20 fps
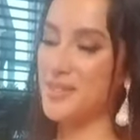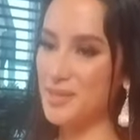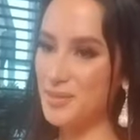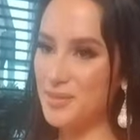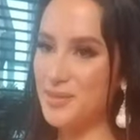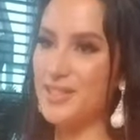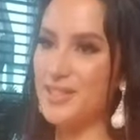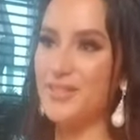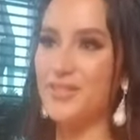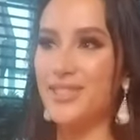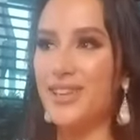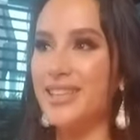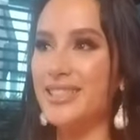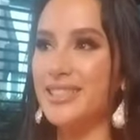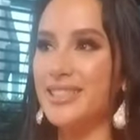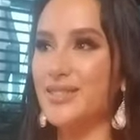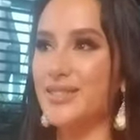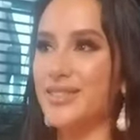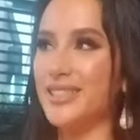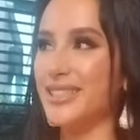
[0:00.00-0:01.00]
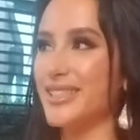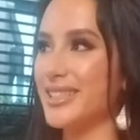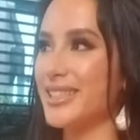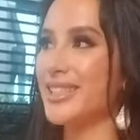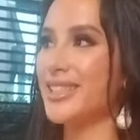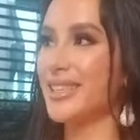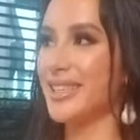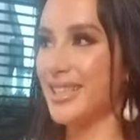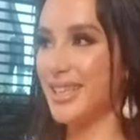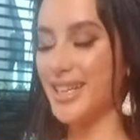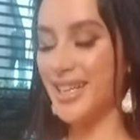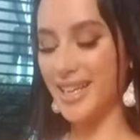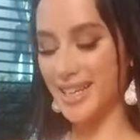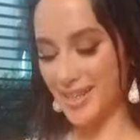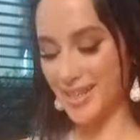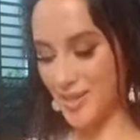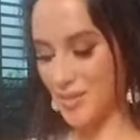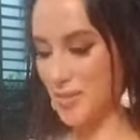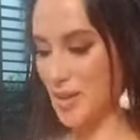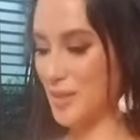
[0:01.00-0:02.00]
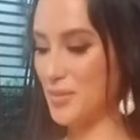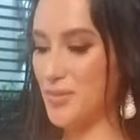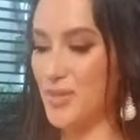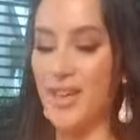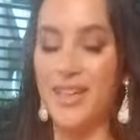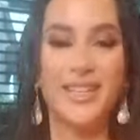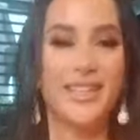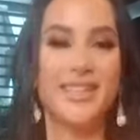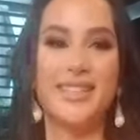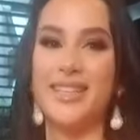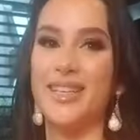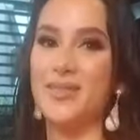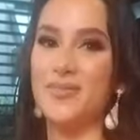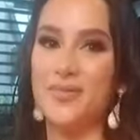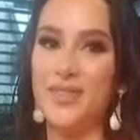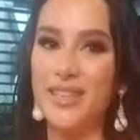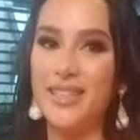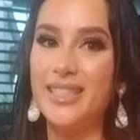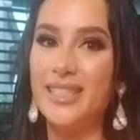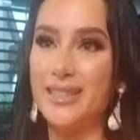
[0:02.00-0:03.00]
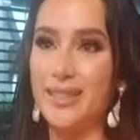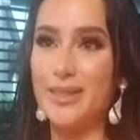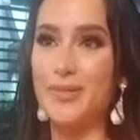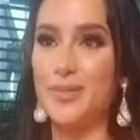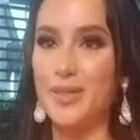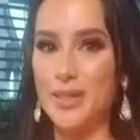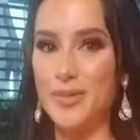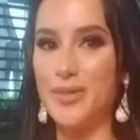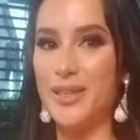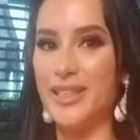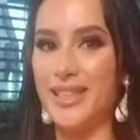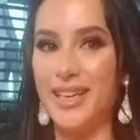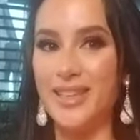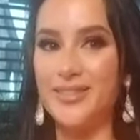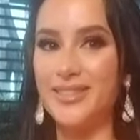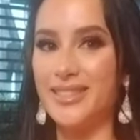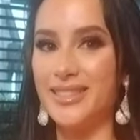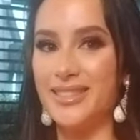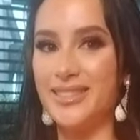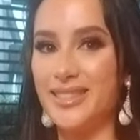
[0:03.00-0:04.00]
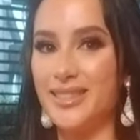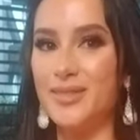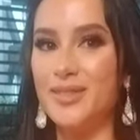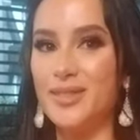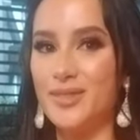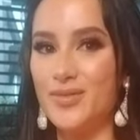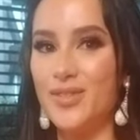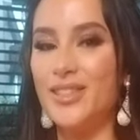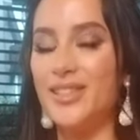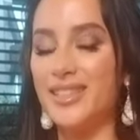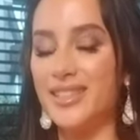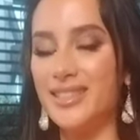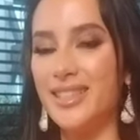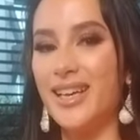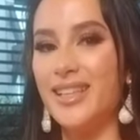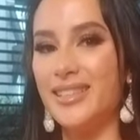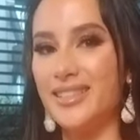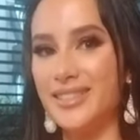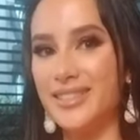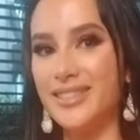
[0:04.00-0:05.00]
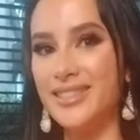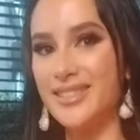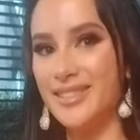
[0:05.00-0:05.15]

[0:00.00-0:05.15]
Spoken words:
Something fresh, but I'm ready. I'm ready at this point in my life for this challenge.